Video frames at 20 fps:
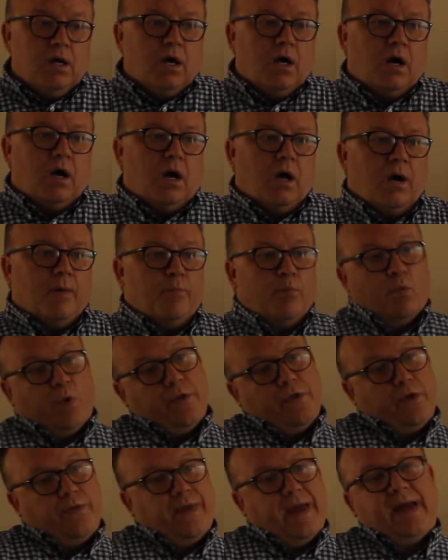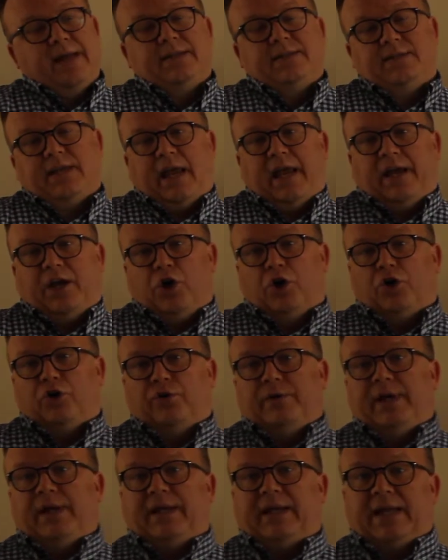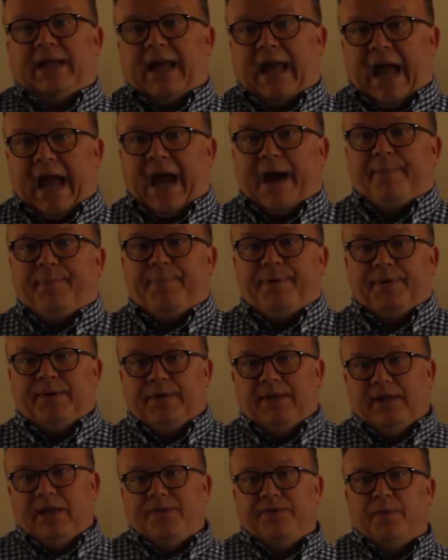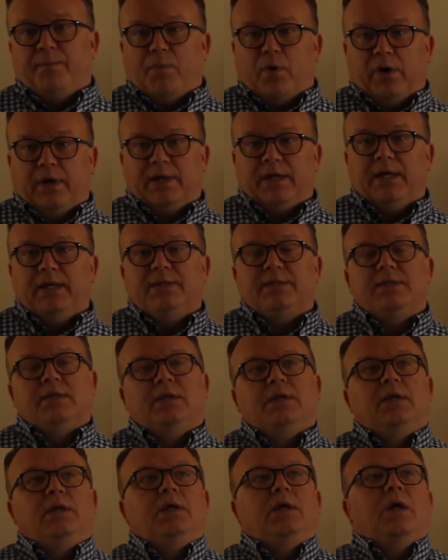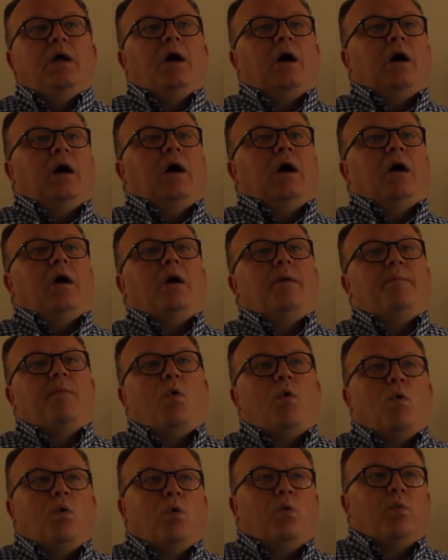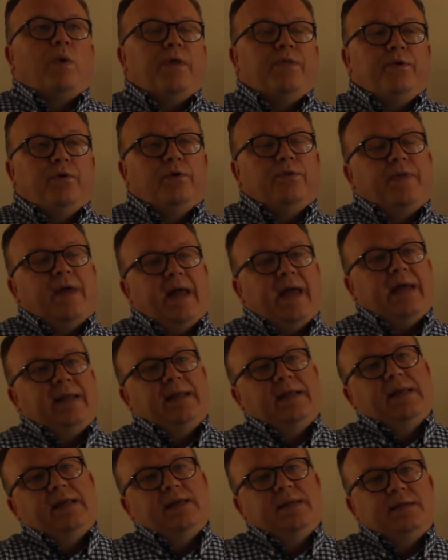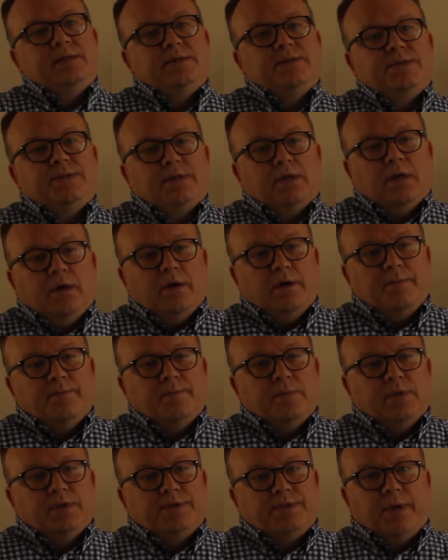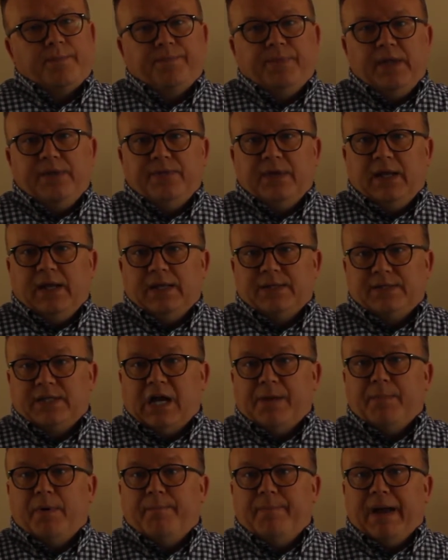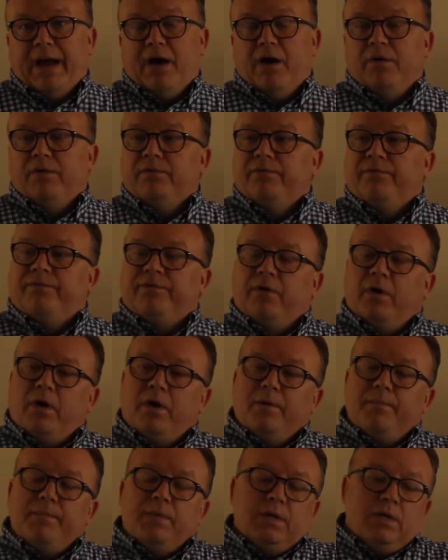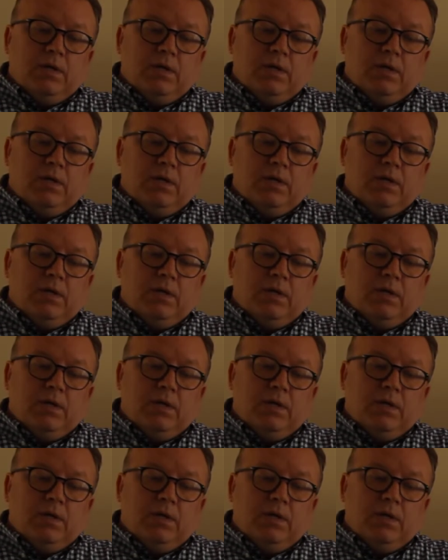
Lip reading: Whether that's a current gap in the market, or whether that is something that has come about from